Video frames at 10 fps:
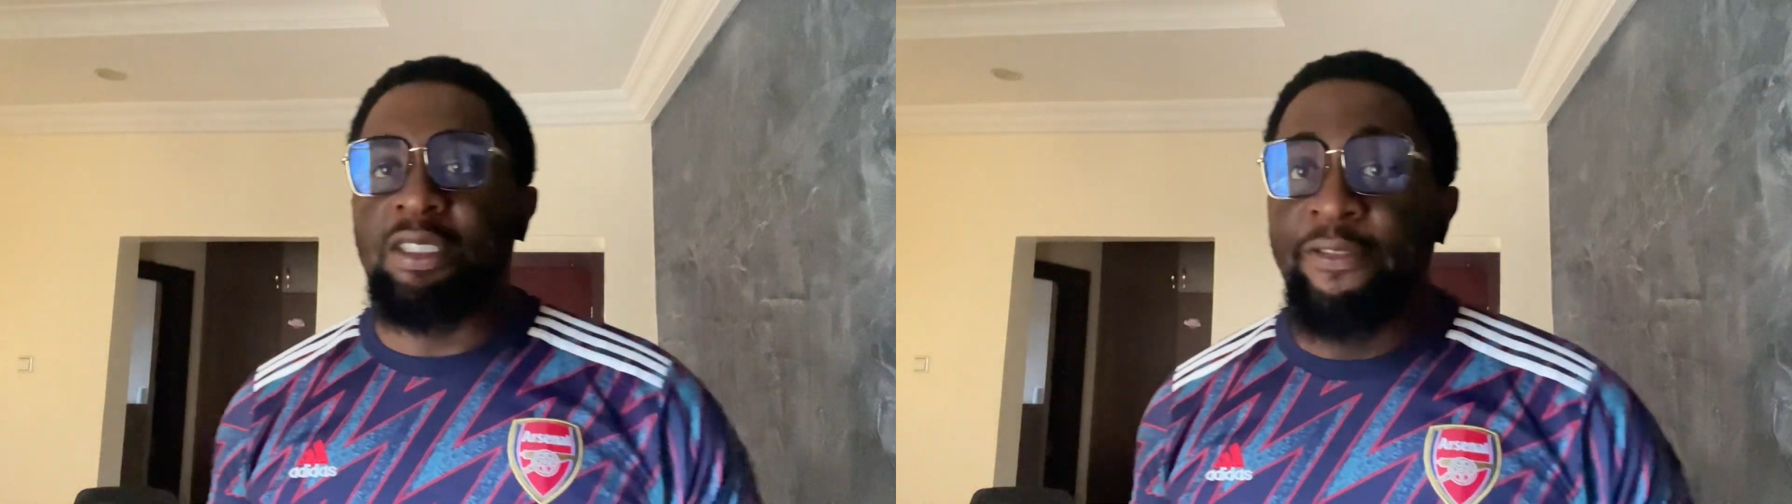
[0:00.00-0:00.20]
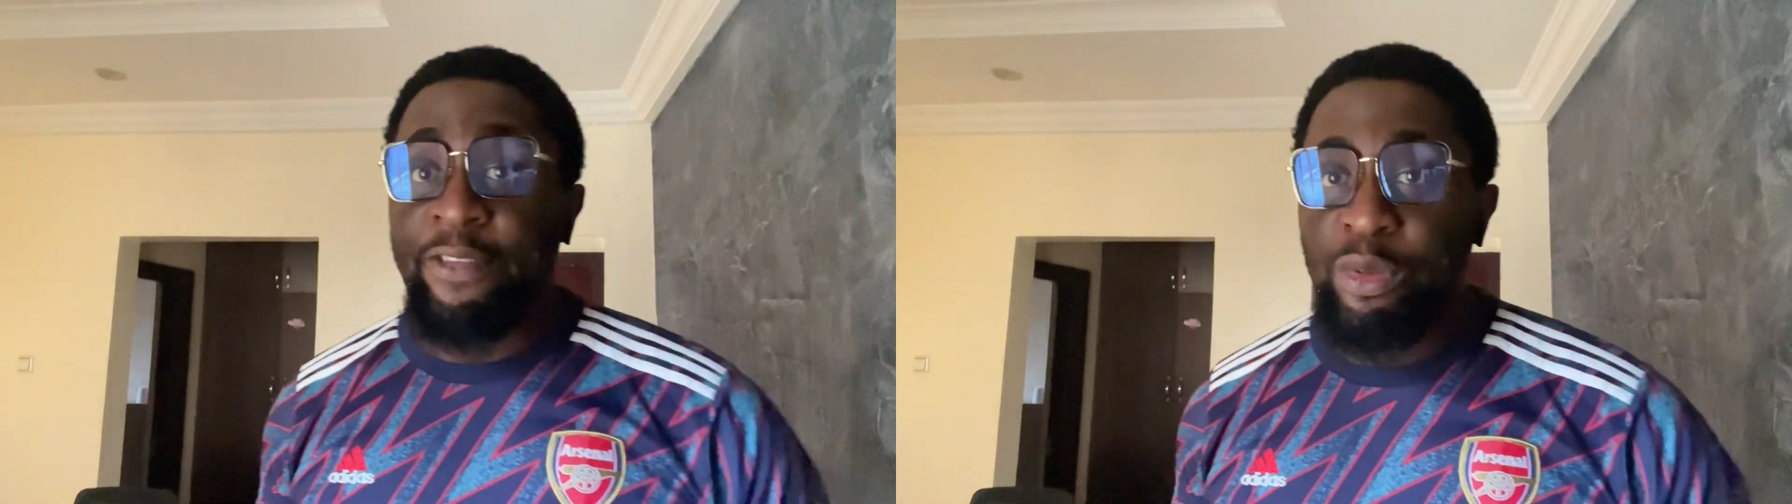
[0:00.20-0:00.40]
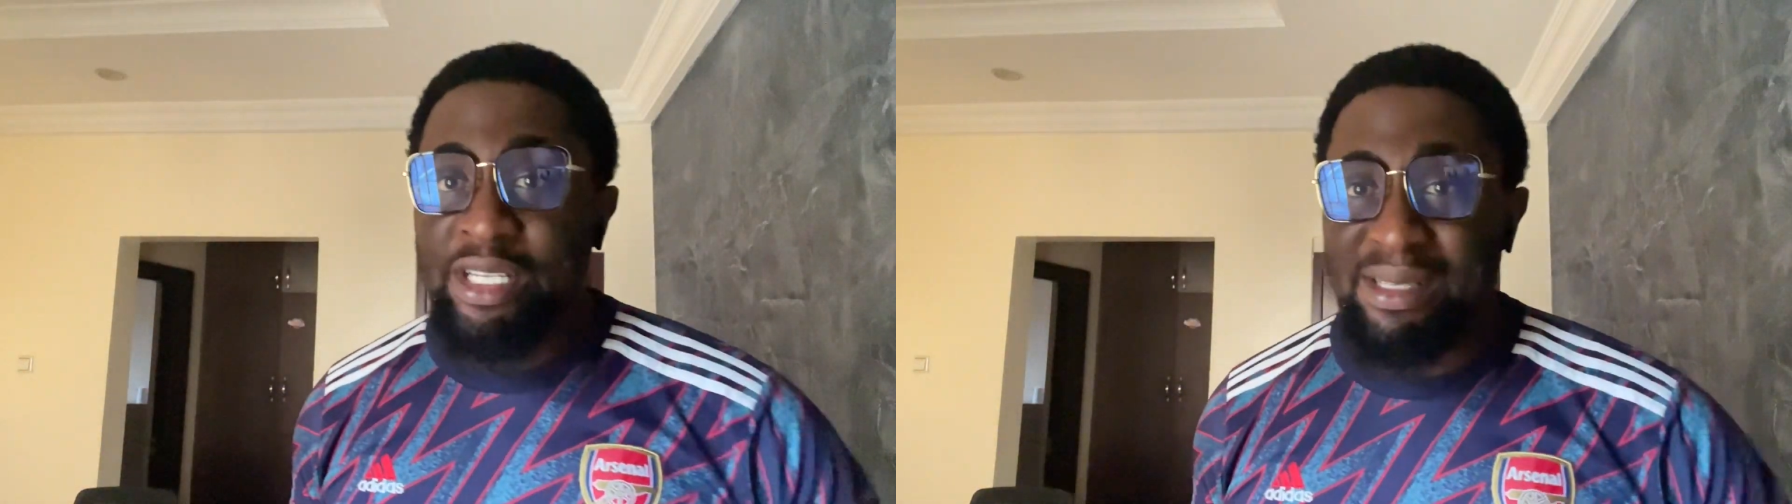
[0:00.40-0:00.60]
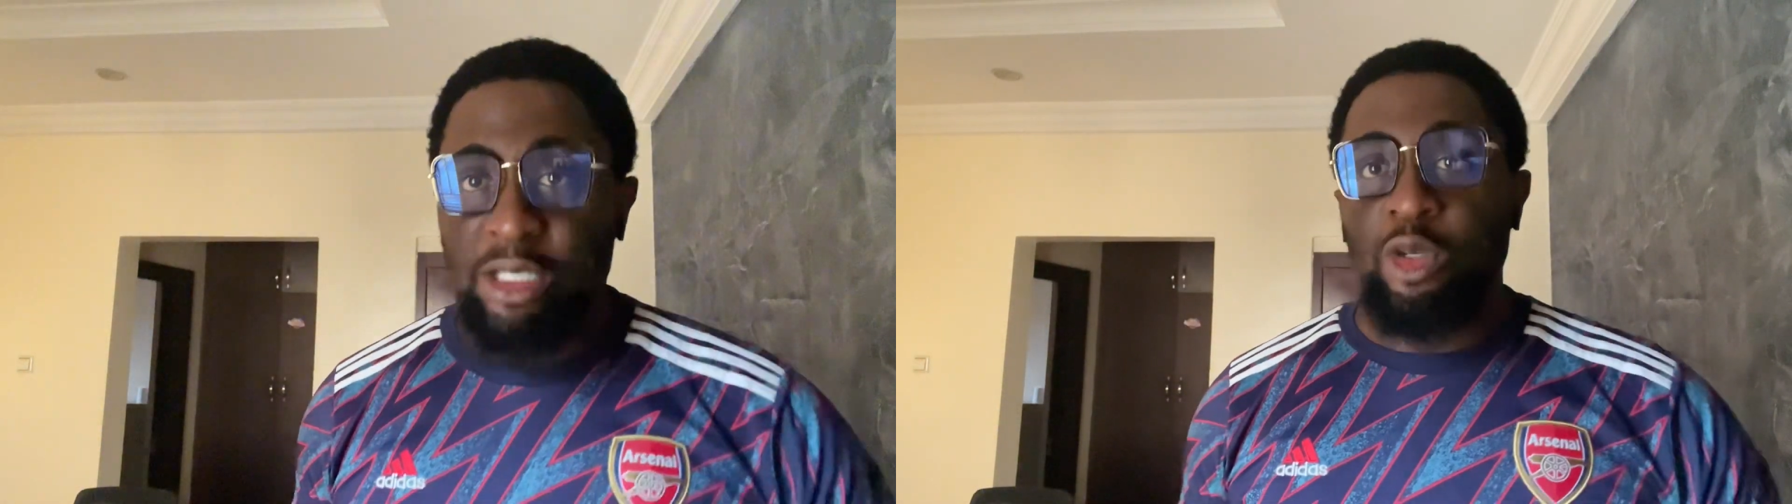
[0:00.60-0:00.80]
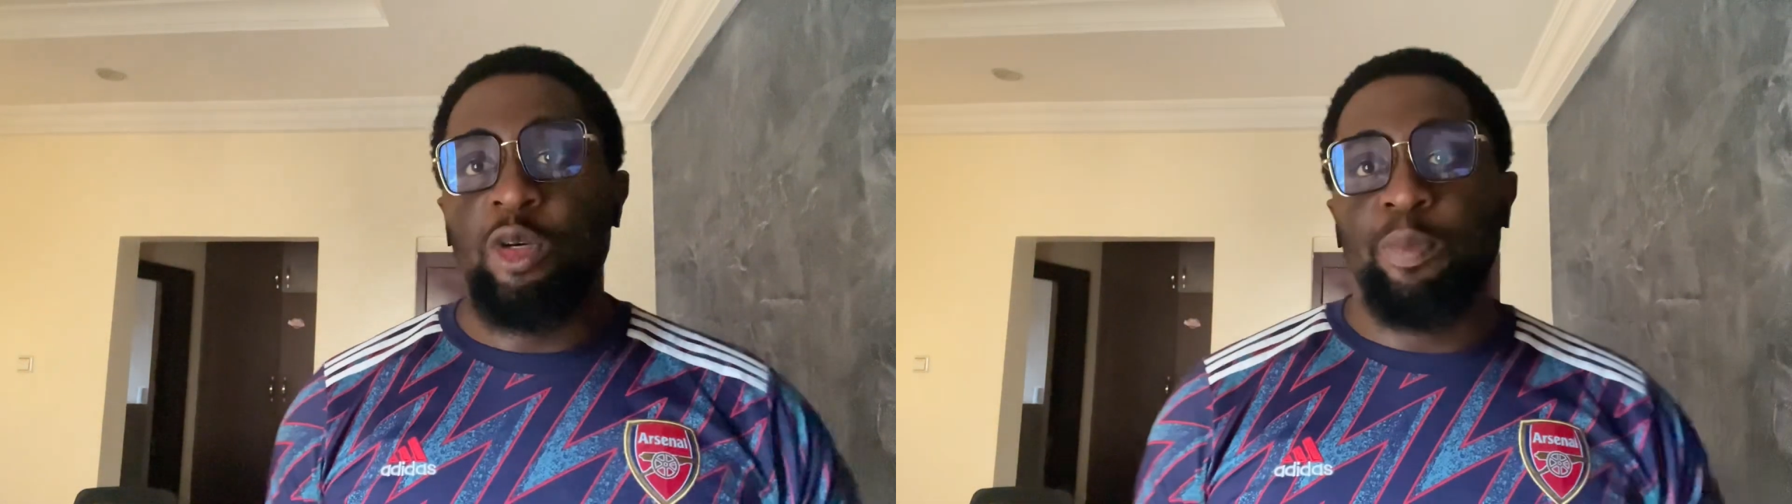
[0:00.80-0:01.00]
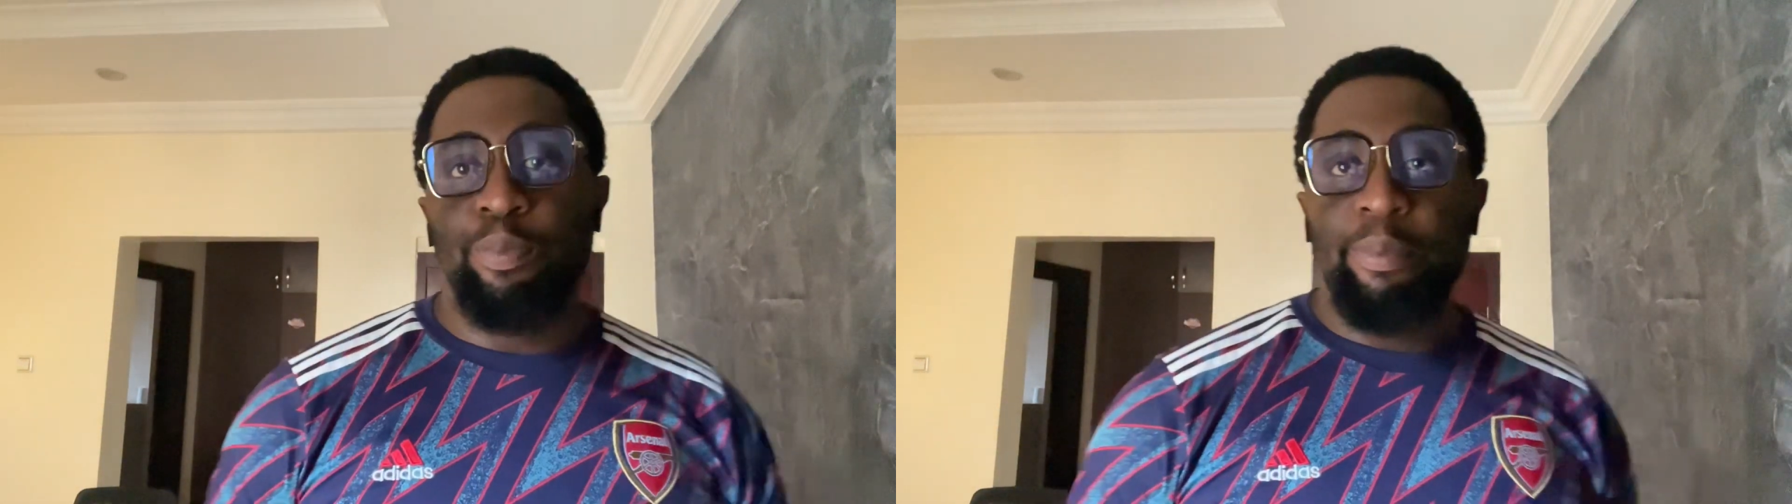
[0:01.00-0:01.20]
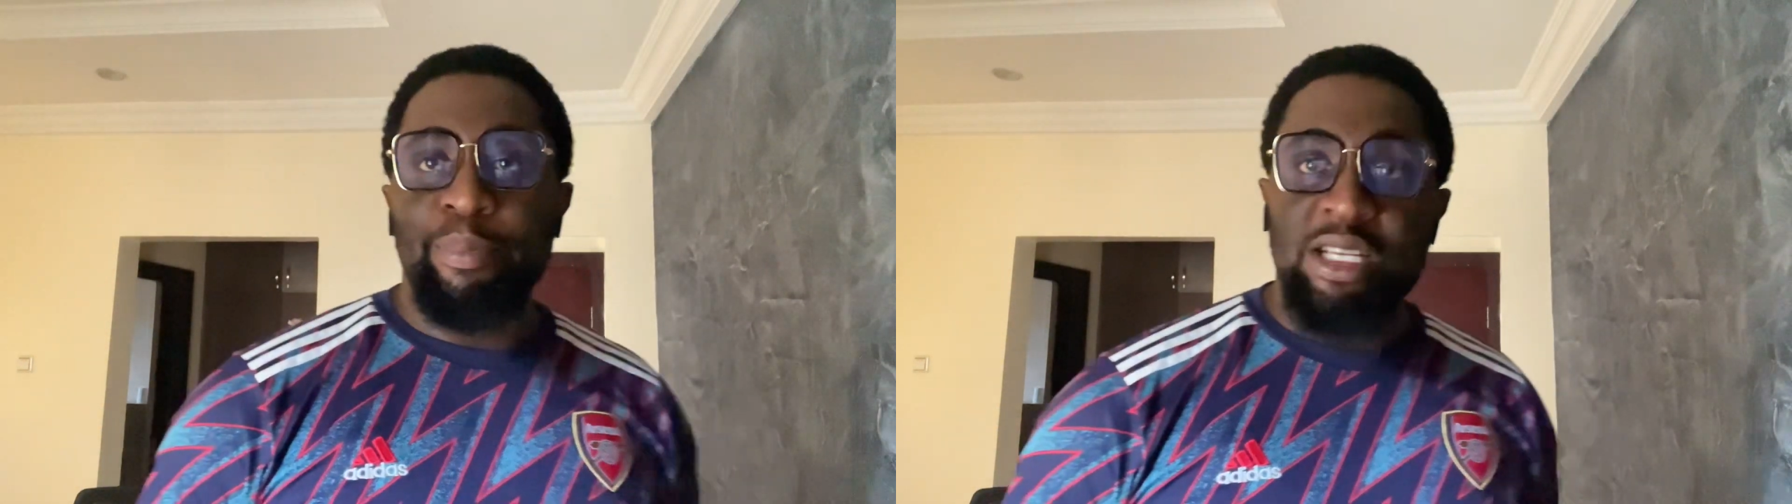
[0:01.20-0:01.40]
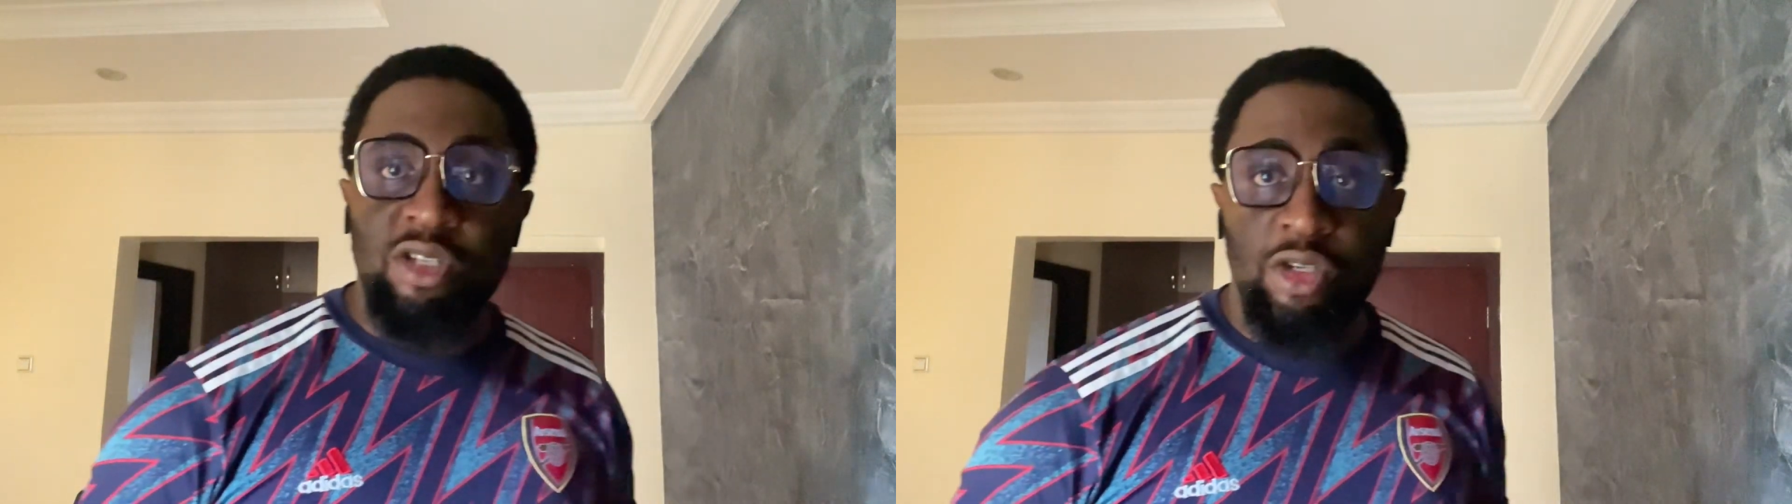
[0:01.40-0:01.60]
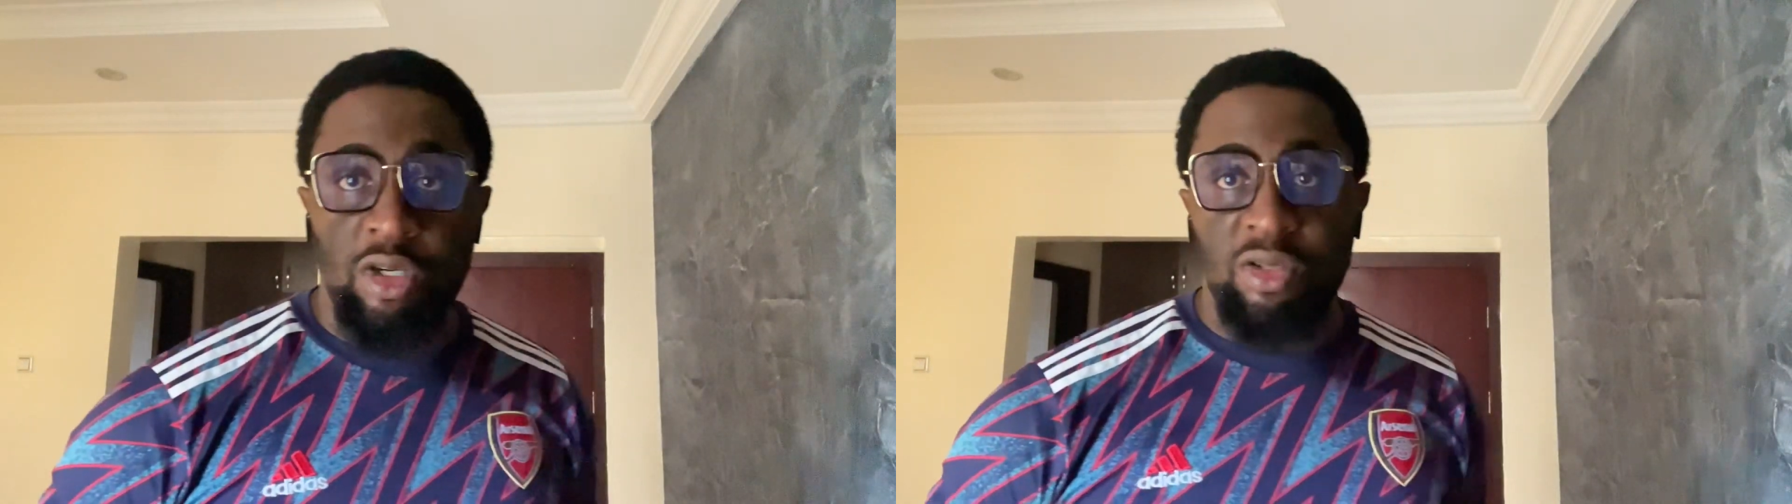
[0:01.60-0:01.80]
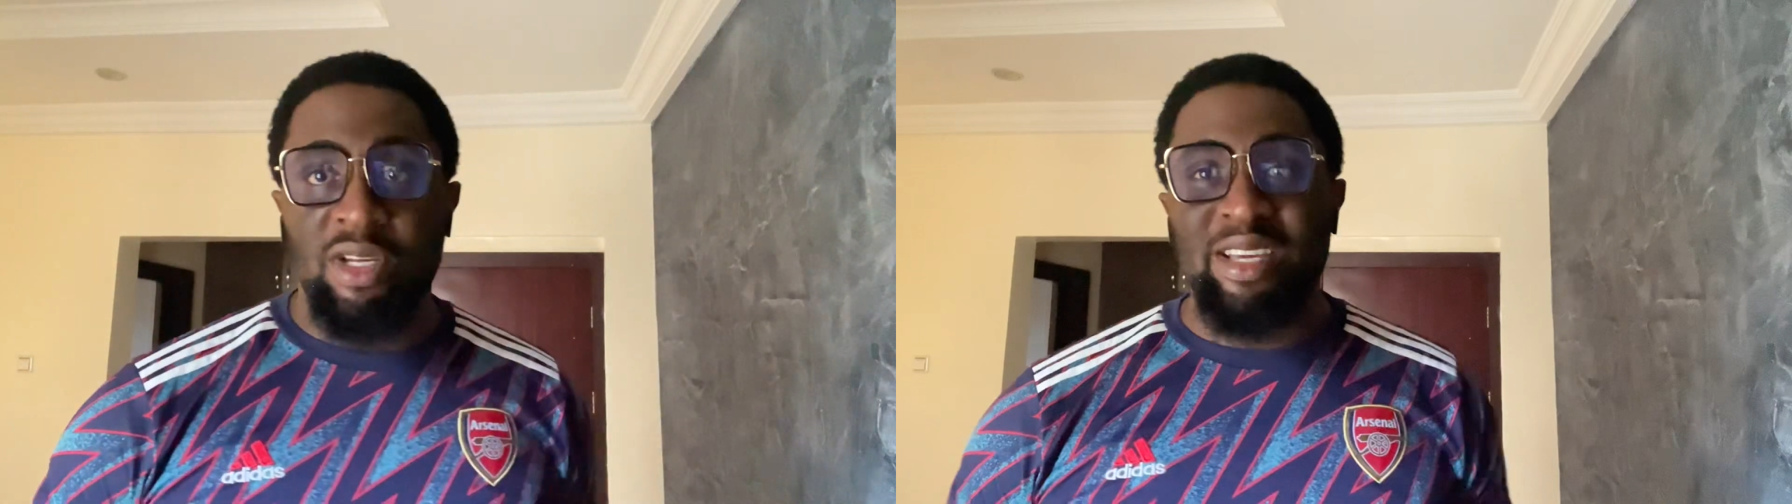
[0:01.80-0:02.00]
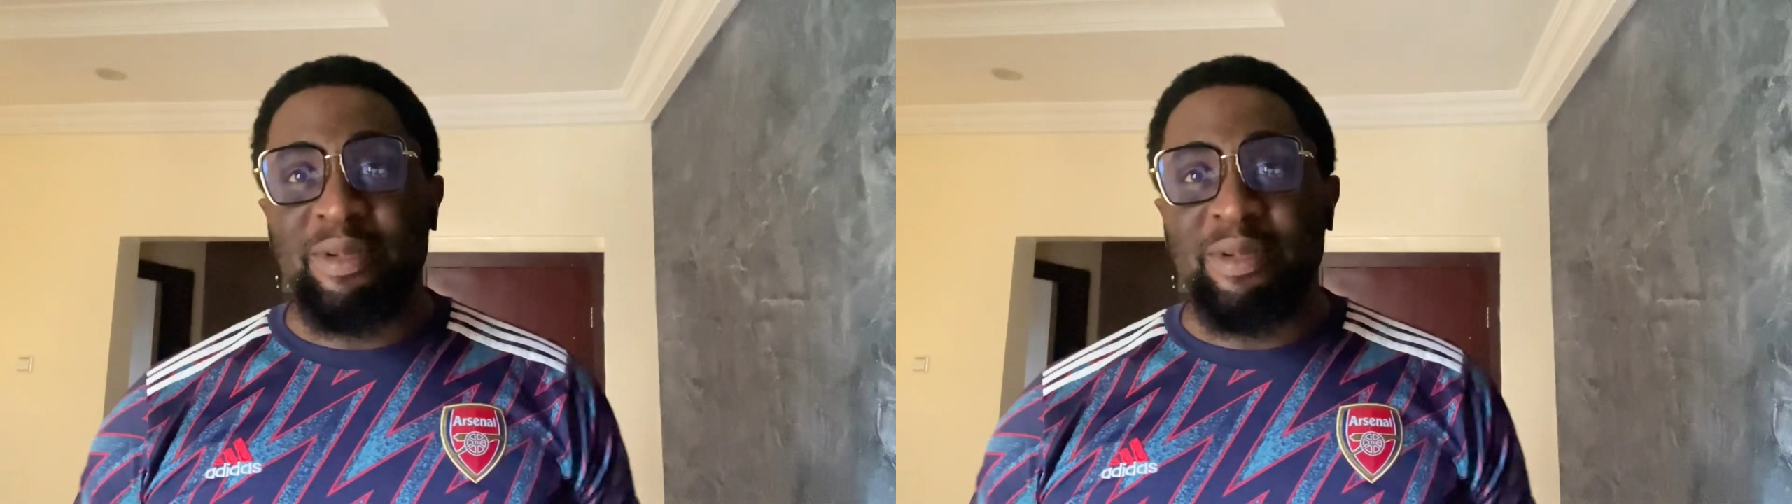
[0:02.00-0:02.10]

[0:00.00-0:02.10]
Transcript: A few days ago, Pastor Dr.